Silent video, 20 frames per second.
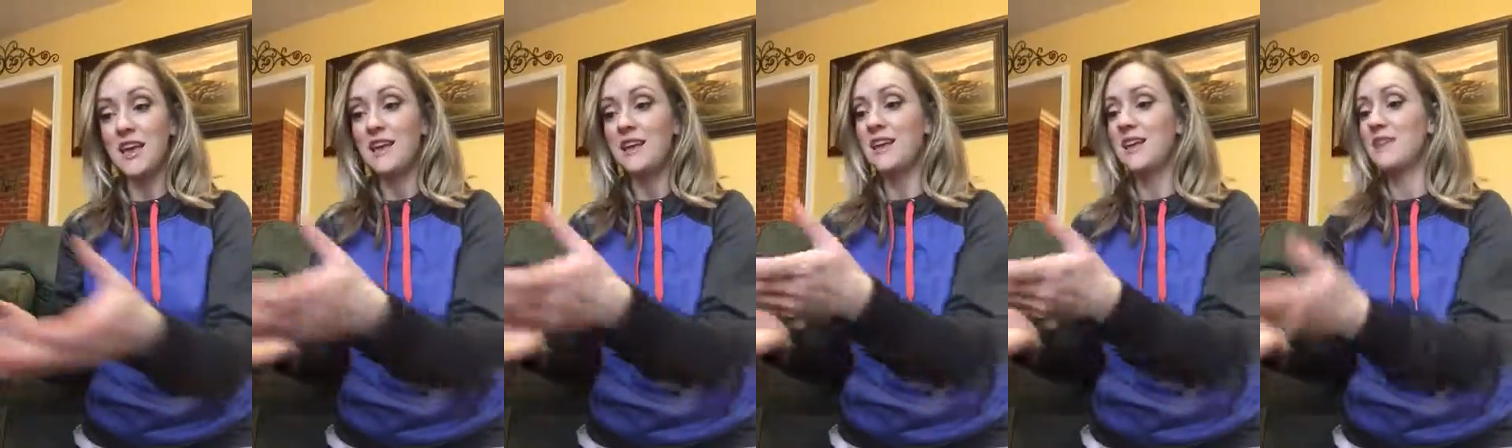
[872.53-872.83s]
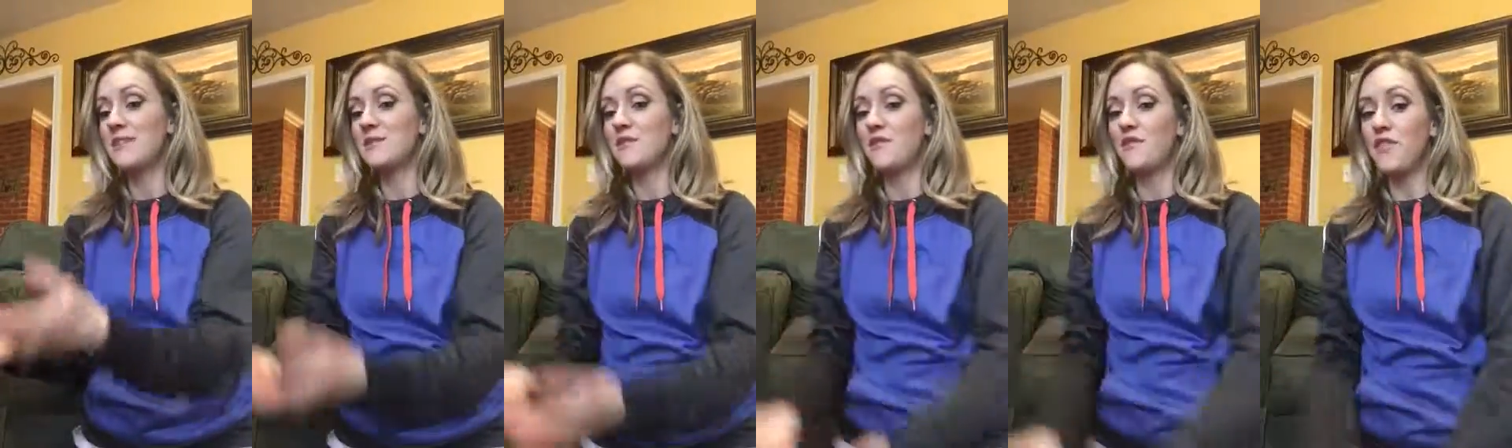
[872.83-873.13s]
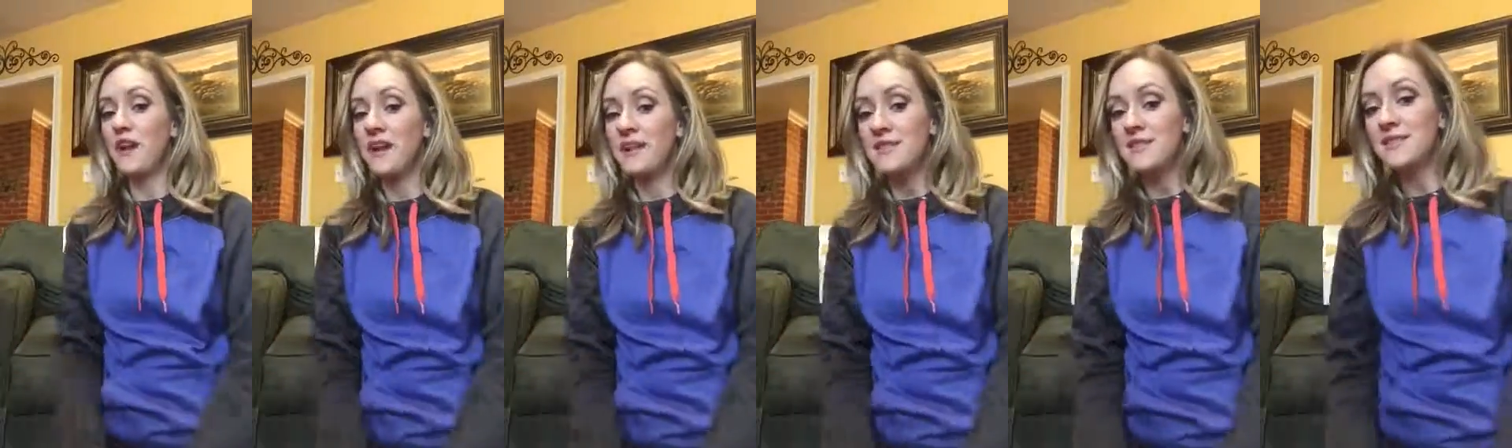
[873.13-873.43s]
and his
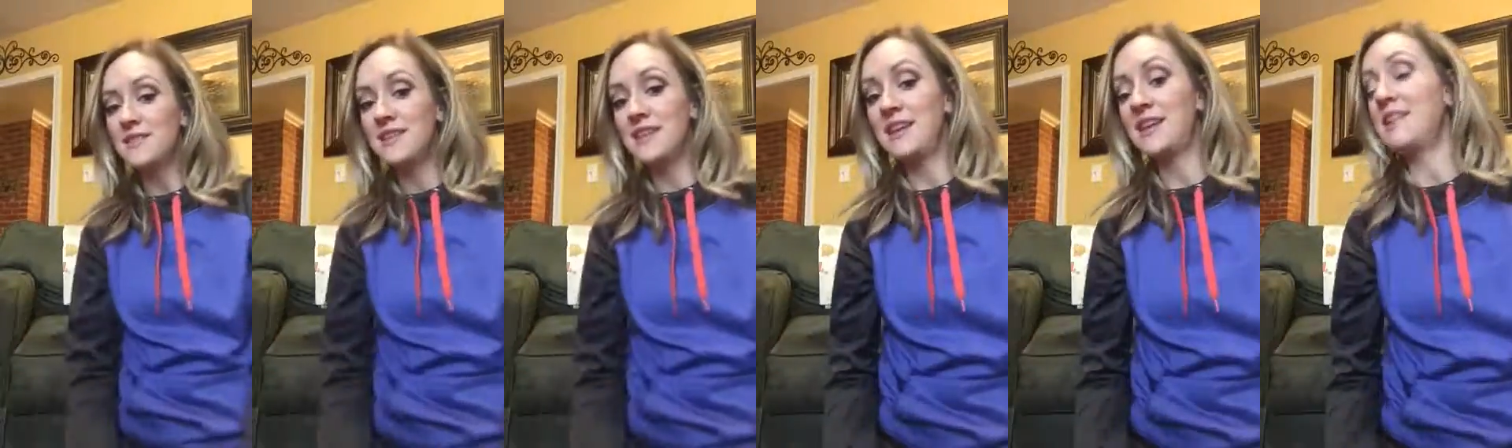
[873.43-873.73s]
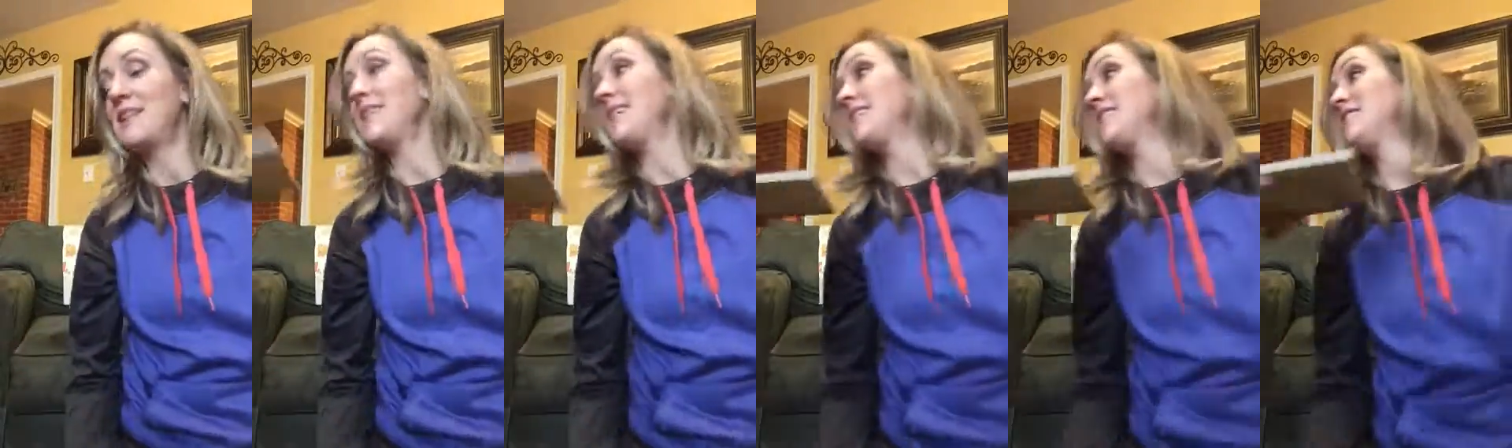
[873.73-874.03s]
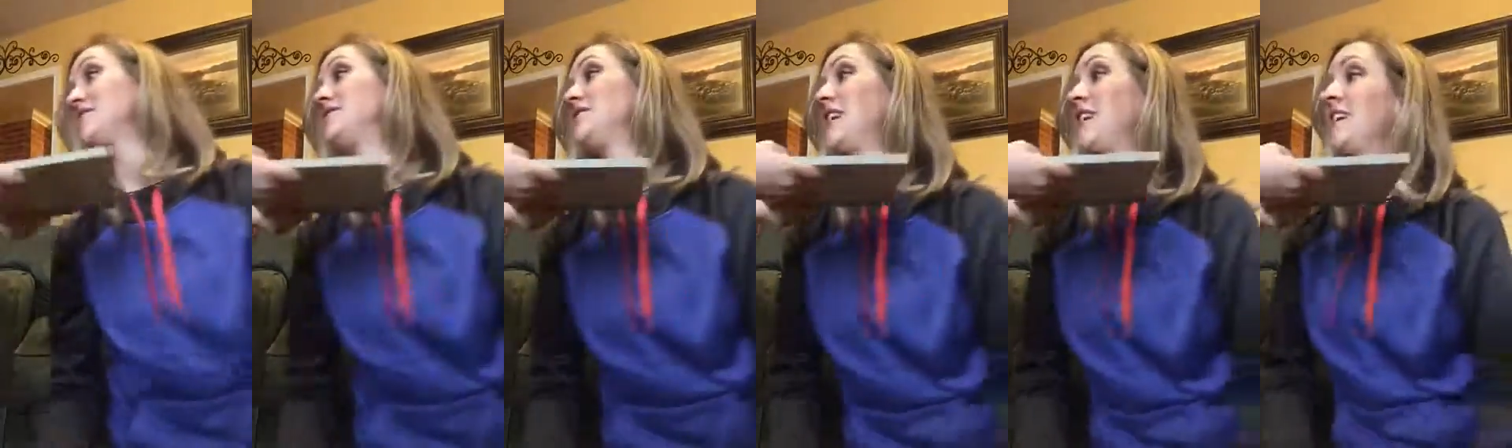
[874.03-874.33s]
friends didn't need
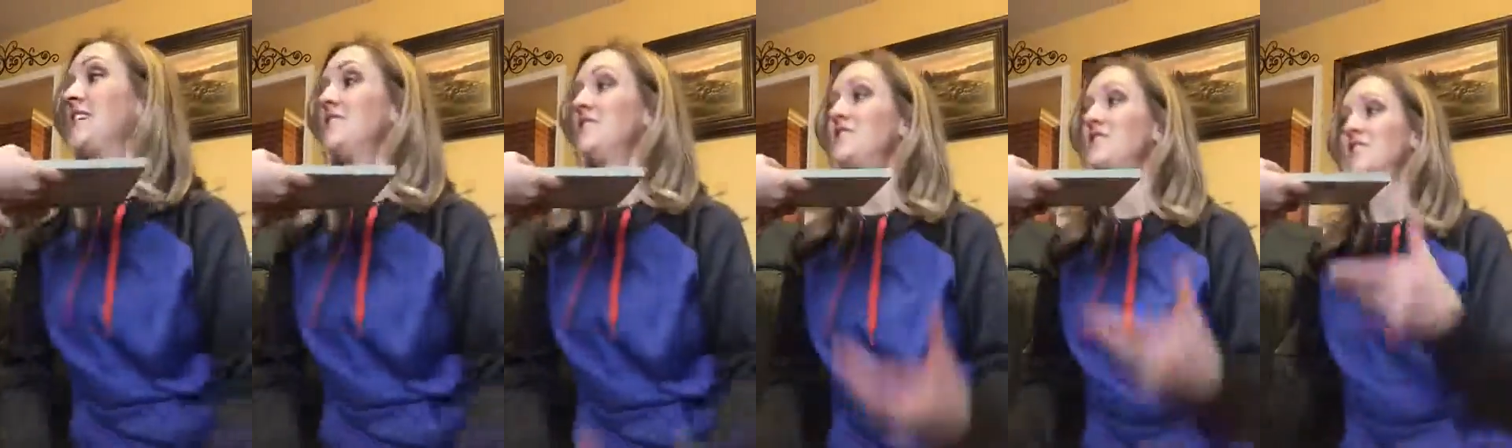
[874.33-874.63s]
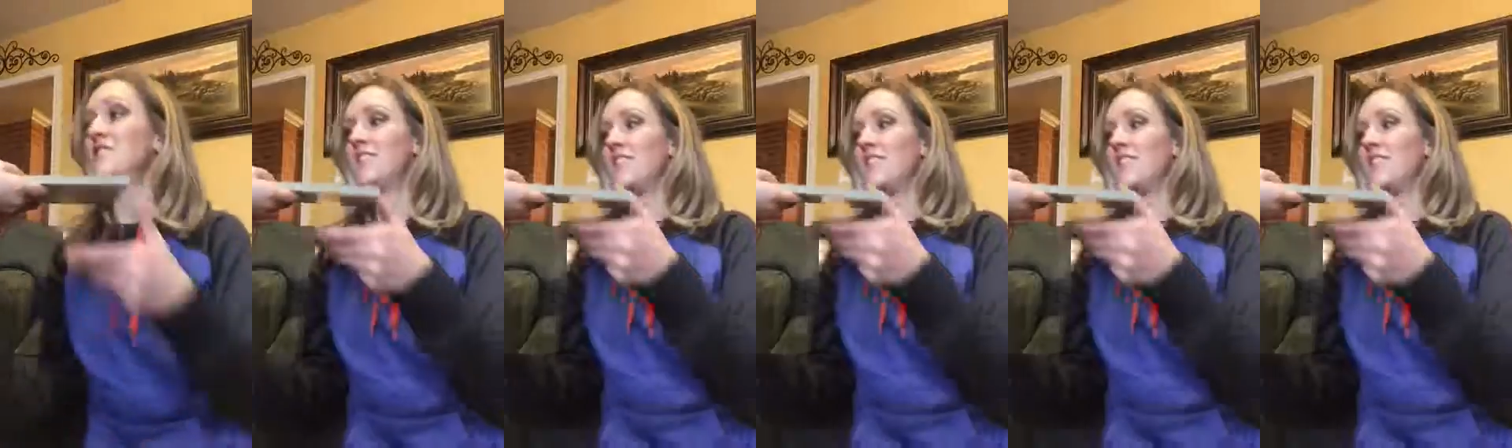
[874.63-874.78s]
a change,